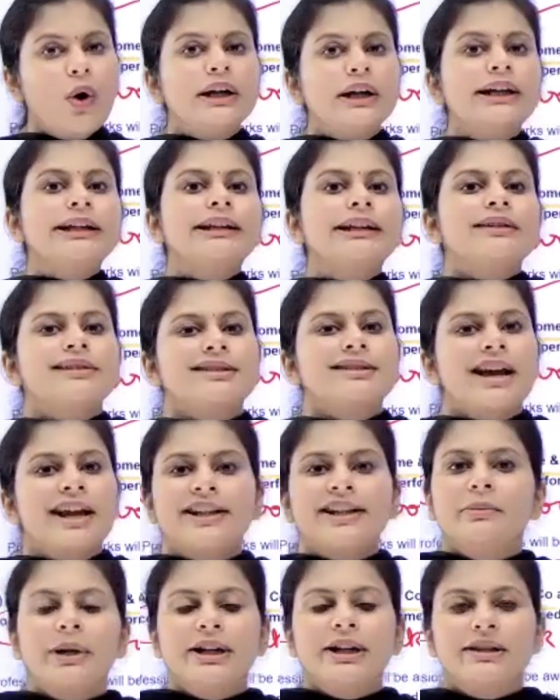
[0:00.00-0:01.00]
audit
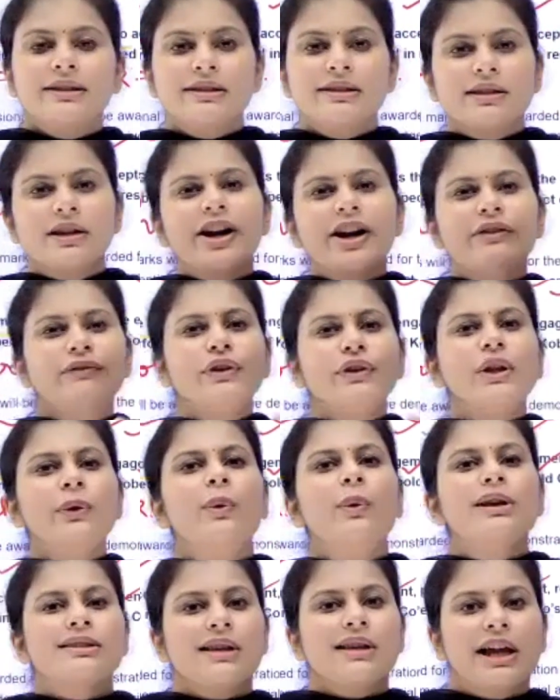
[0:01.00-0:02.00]
assignment. This is a
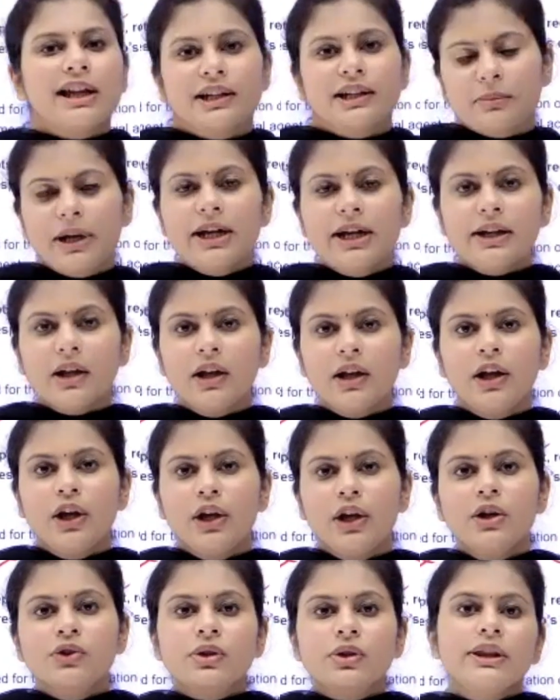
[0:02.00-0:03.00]
review assignment.
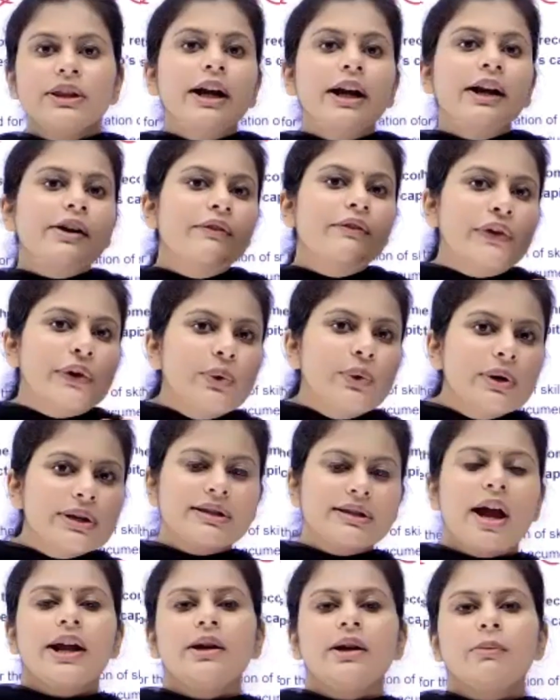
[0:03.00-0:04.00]
So in that review
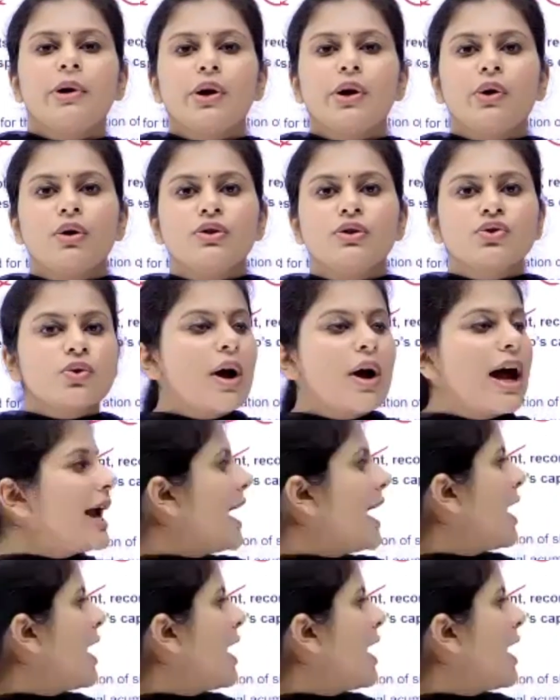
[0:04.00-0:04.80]
assignment also, I